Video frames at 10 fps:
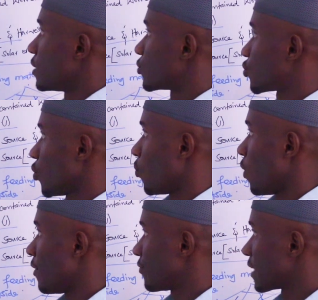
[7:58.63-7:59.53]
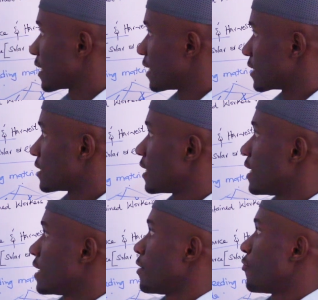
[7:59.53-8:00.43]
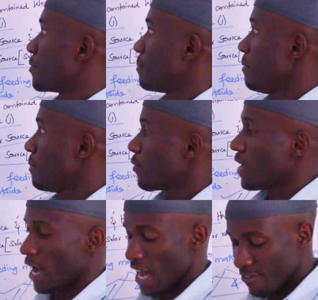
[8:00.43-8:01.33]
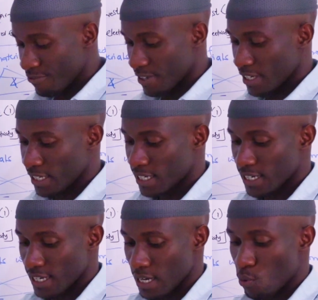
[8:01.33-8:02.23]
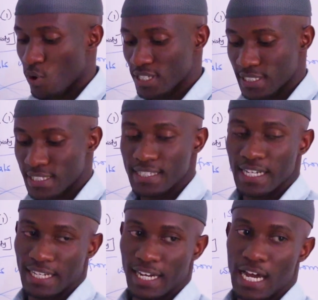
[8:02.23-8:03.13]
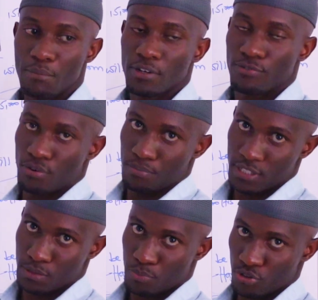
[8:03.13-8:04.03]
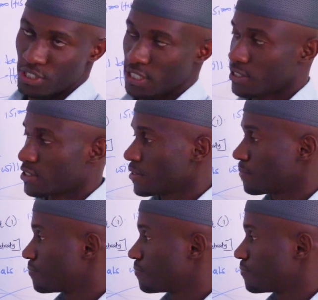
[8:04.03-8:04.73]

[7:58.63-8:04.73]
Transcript: So after that, remember we are having wastes that are coming from these projects,